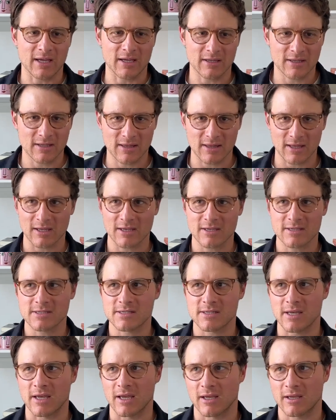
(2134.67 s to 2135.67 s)
things,
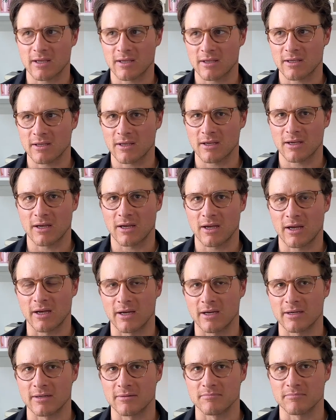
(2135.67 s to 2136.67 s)
like,
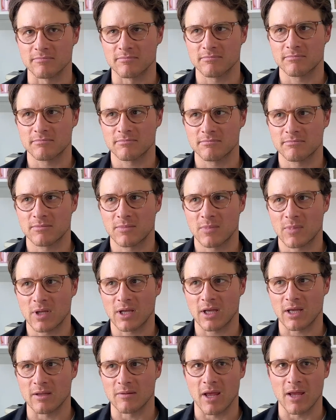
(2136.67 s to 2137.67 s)
um,
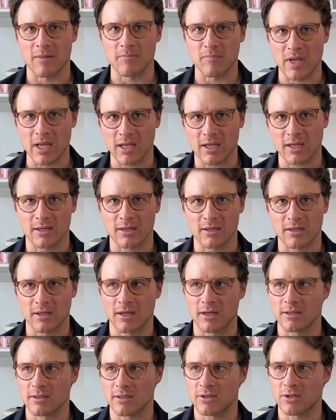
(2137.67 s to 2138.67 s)
and make it
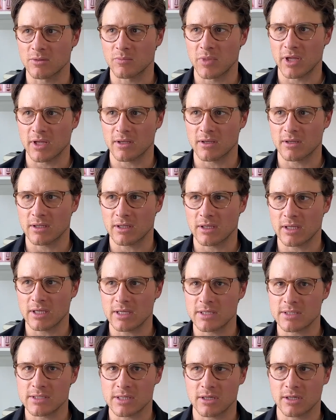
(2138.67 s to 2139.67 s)
a little bit
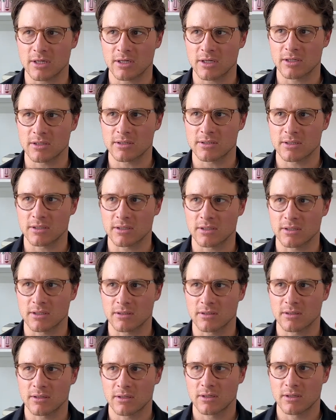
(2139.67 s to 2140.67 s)
easier to,
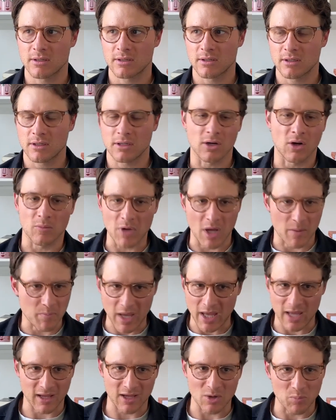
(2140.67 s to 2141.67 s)
I'm not
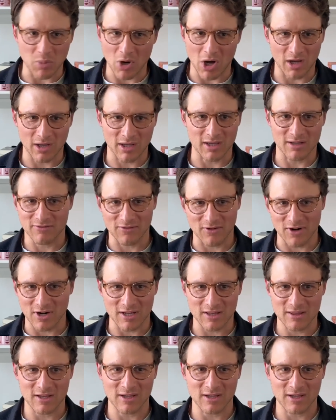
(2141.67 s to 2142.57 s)
paying out of pocket for anything